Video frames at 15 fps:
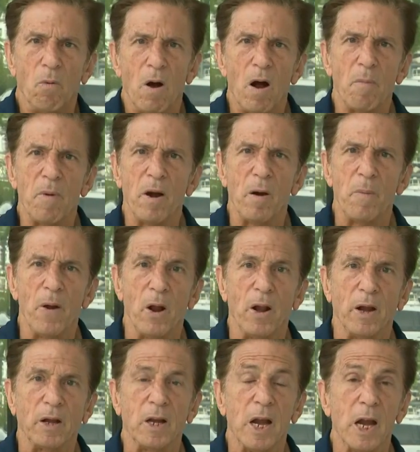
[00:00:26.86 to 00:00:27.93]
Well,
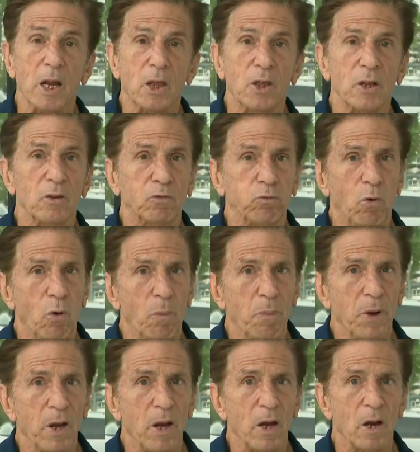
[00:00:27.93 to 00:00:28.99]
Maribel and Keith, this will
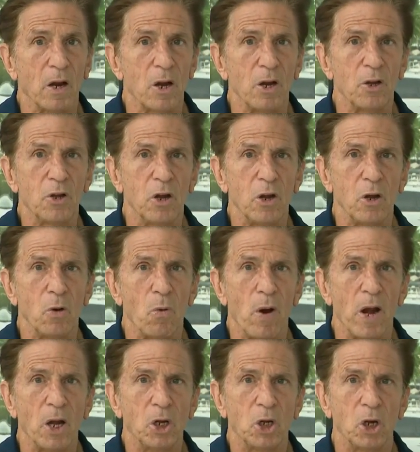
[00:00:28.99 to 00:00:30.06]
be a
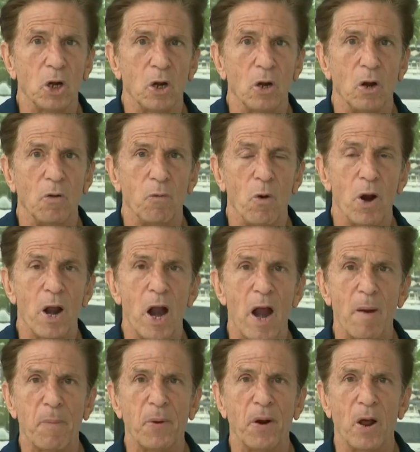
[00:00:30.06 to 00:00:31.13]
continuation of what
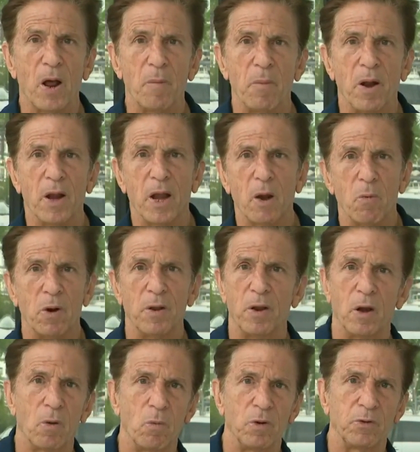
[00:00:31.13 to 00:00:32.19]
happened on Monday when
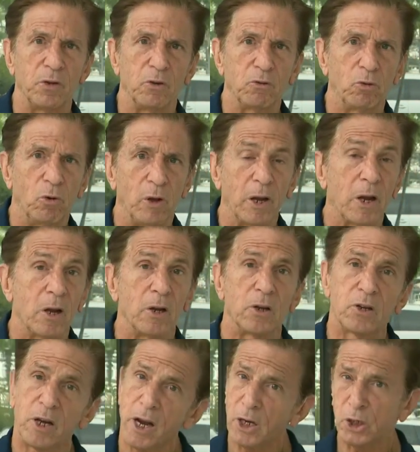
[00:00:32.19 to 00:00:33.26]
there was a truly
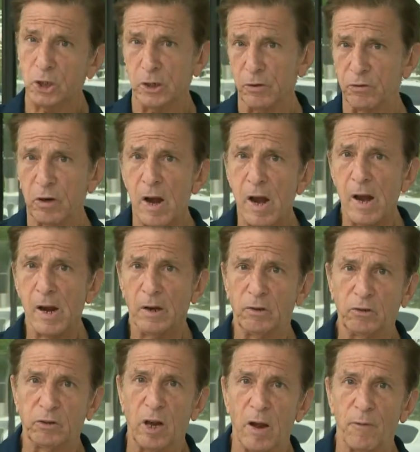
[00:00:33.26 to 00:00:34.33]
contentious
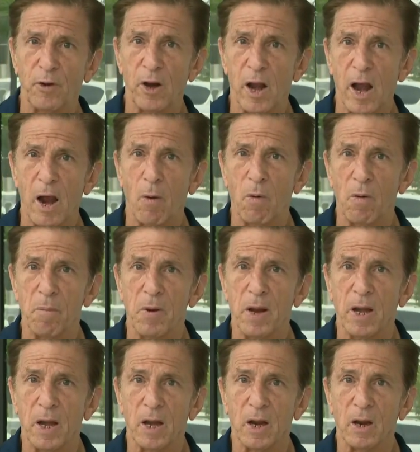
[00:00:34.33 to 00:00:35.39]
seven hour
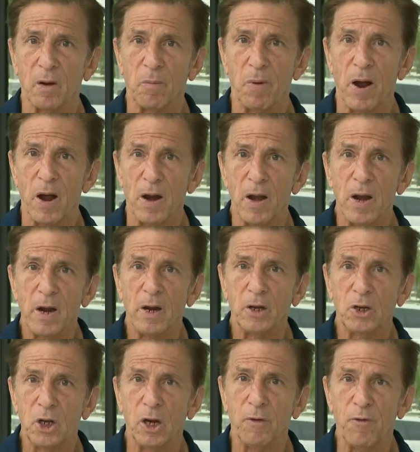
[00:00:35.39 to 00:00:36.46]
meeting about
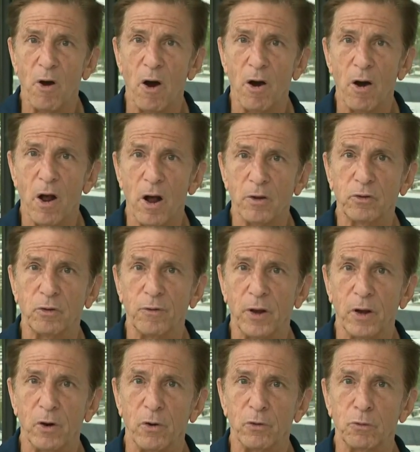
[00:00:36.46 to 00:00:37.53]
Chief Art
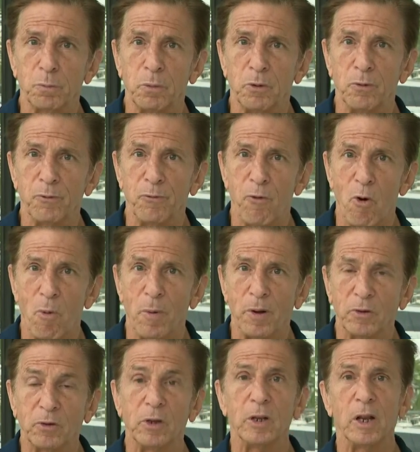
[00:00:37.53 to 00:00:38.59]
Acevedo's
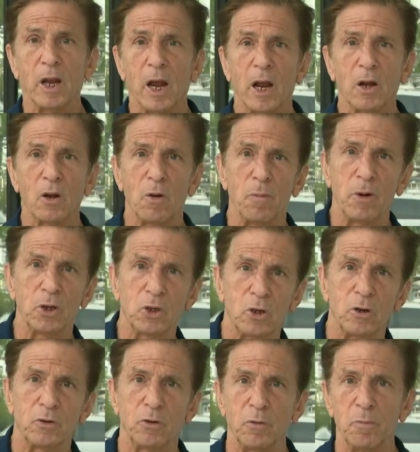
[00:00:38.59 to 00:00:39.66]
performance. In the end,
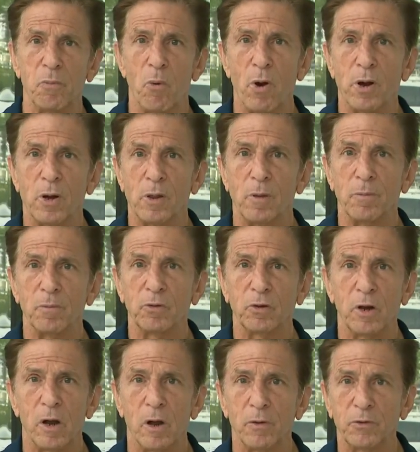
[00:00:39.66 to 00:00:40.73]
commissioners appointed
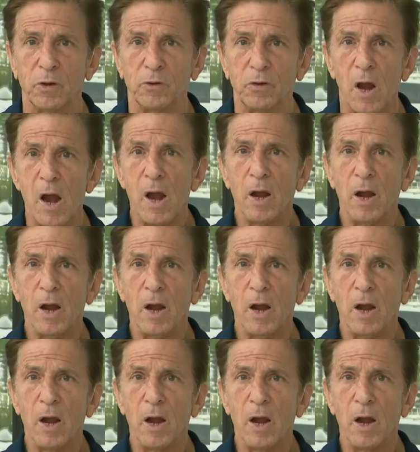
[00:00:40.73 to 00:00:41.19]
themselves as